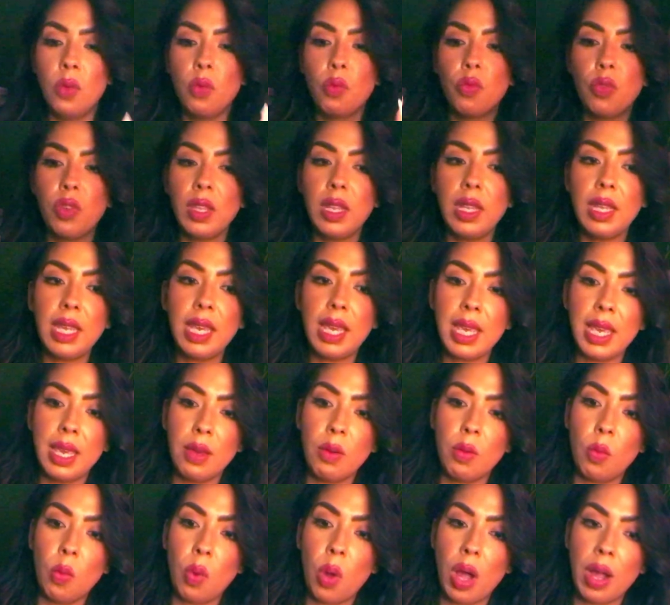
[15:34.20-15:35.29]
really
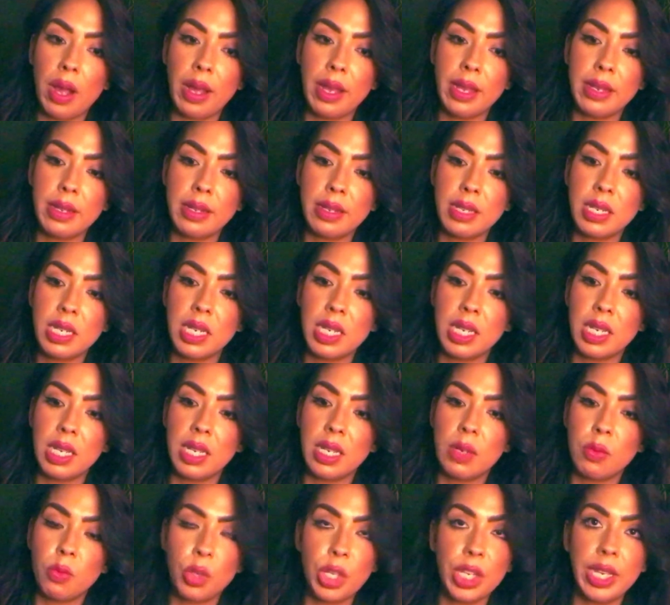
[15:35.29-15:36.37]
want to
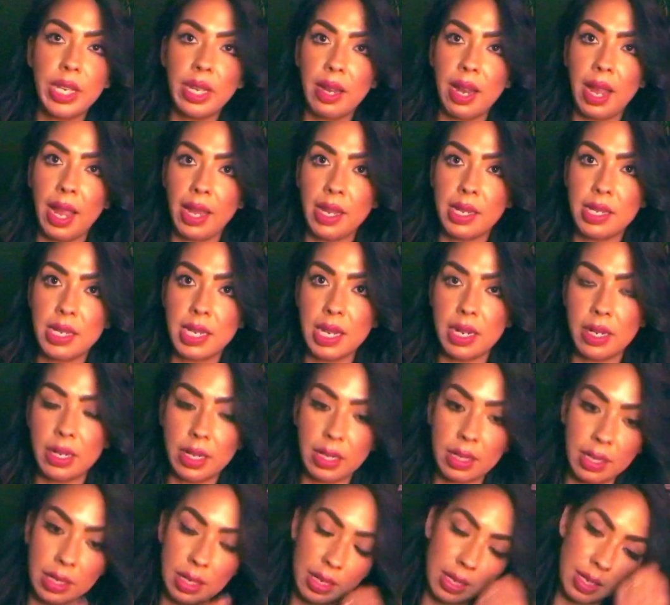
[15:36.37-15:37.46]
reconnect here,
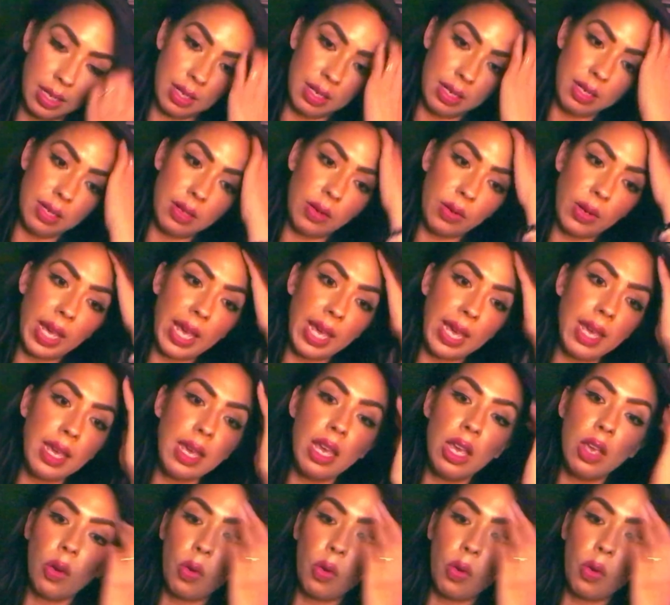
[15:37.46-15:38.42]
okay?